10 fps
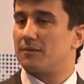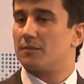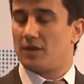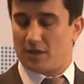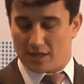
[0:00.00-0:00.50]

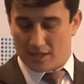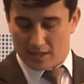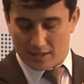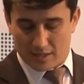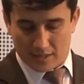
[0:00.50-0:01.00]

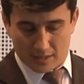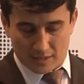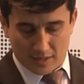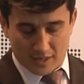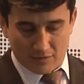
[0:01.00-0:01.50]

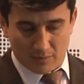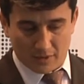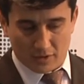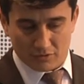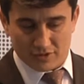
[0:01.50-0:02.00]
Uh, I will
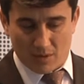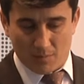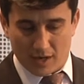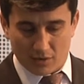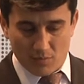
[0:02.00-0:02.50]
bring you some
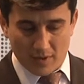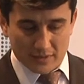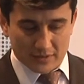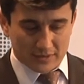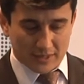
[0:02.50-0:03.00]

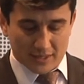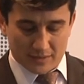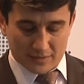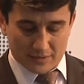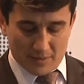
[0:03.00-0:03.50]
arguments
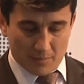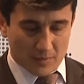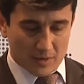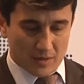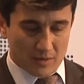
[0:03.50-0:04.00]
and some uh,